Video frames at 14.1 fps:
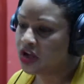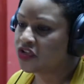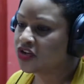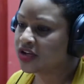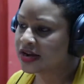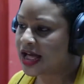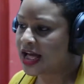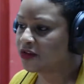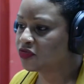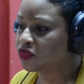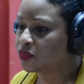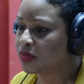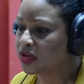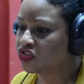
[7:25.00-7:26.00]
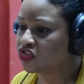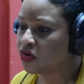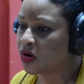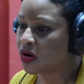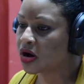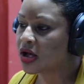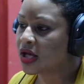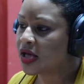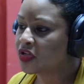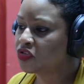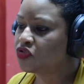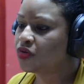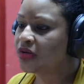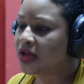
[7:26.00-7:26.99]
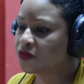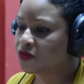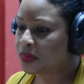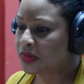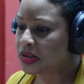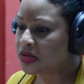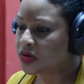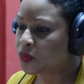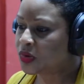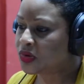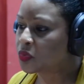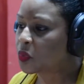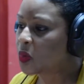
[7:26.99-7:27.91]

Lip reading: you're going to have to make sure that you get familiar with